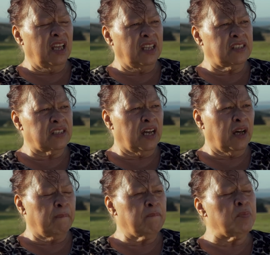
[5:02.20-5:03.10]

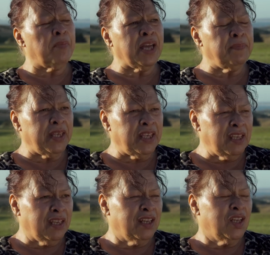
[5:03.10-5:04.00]
and
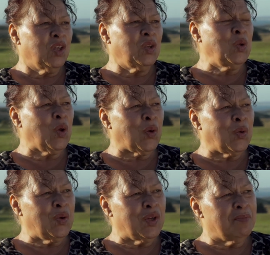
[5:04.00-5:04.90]
maybe, you
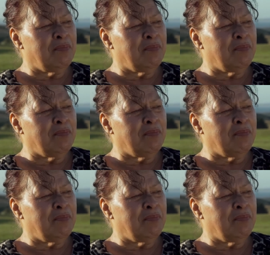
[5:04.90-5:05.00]
know,